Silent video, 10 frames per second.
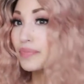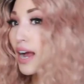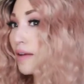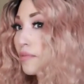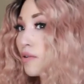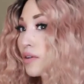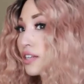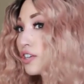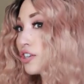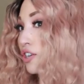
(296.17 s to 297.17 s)
I'm going
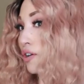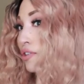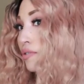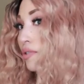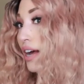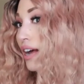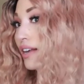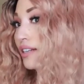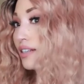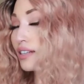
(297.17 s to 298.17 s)
to show you
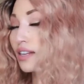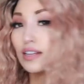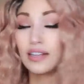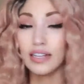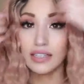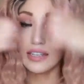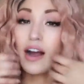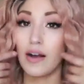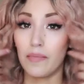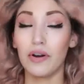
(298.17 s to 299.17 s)
guys the
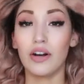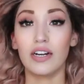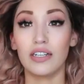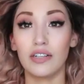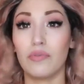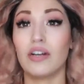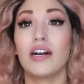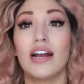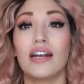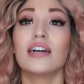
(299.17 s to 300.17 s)
top part
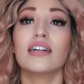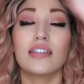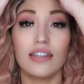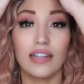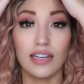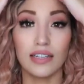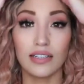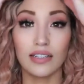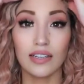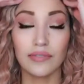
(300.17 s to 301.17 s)
where I cut the
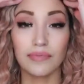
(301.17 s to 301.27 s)
lace.